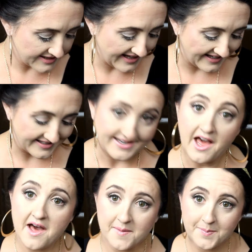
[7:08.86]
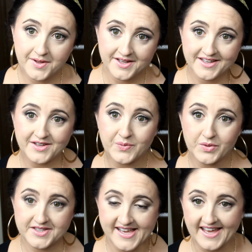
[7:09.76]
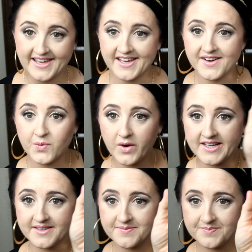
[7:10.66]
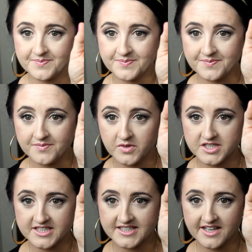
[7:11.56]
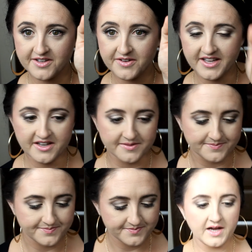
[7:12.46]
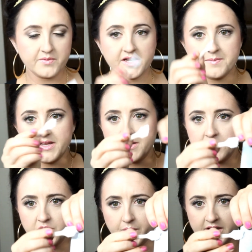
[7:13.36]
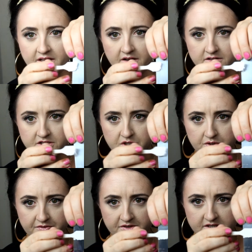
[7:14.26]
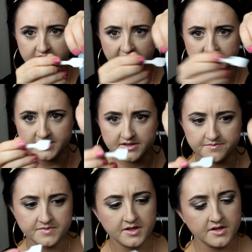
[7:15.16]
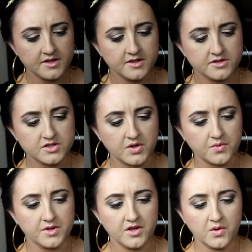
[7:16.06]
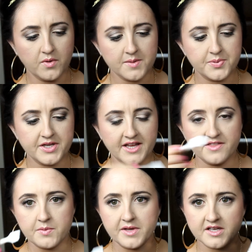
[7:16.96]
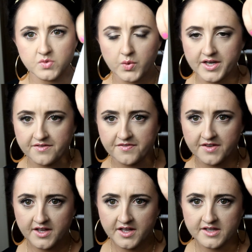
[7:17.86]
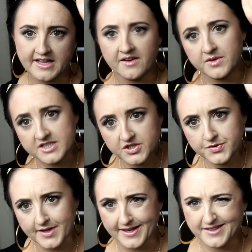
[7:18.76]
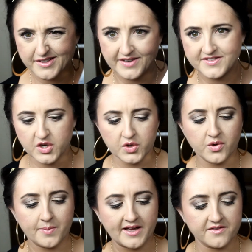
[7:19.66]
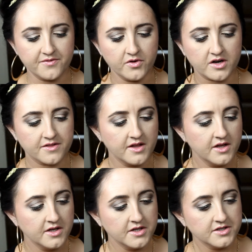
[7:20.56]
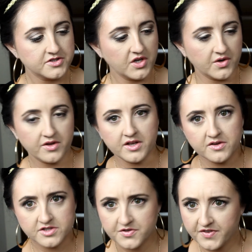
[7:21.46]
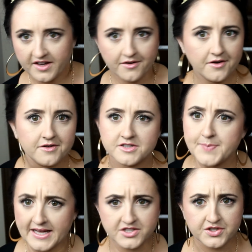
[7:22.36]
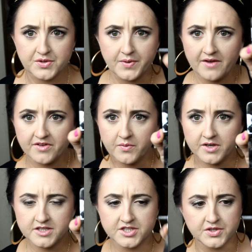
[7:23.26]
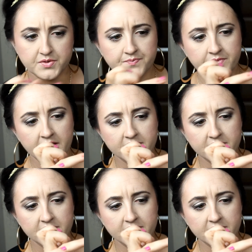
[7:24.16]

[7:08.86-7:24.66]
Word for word: To lighten it up, you will take white, which is this color right here. I recommend doing it on two different sides. So you don't want to put it in there because what if now it's too light? You have to go, you go back and forth. So you can use your finger or spatula or whatever you want to do.